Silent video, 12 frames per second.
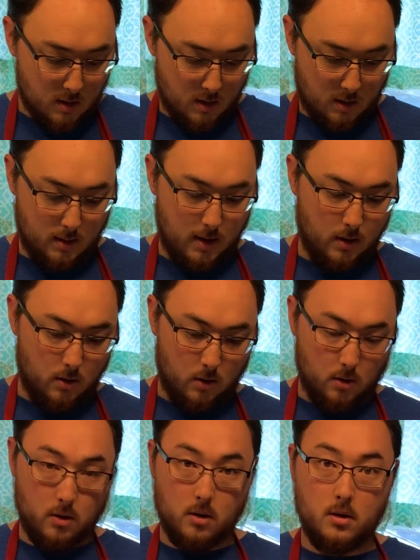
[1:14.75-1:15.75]
and they
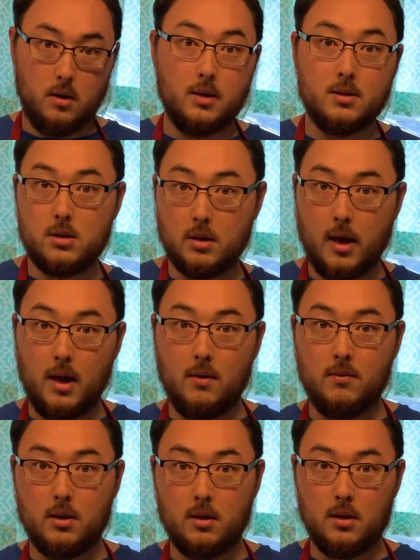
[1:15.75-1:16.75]
are
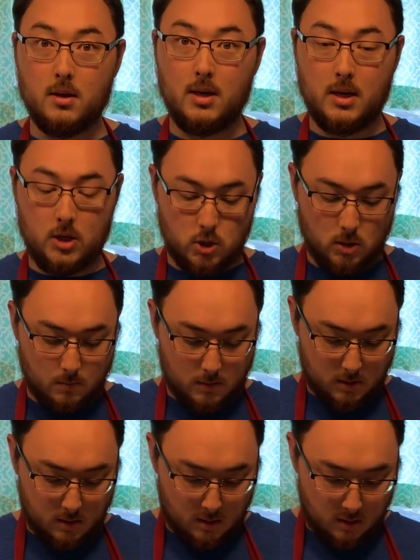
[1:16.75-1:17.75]
enslaved in Egypt.
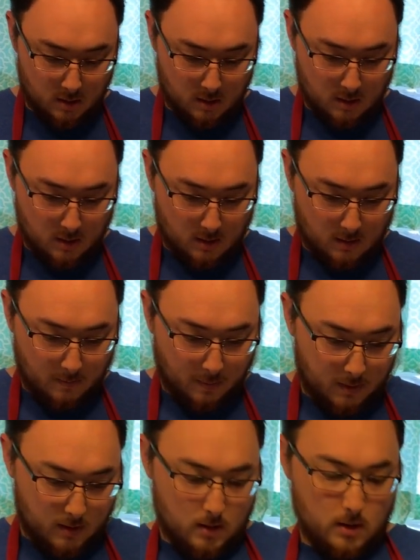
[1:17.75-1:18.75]

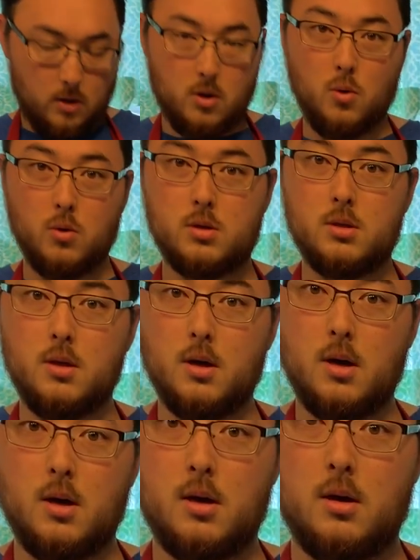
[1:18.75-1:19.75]
And of course,
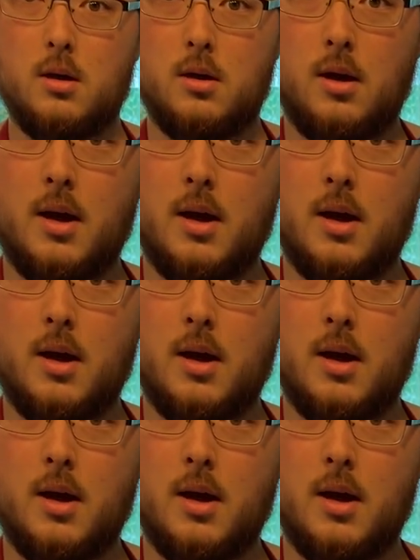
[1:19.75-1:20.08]
the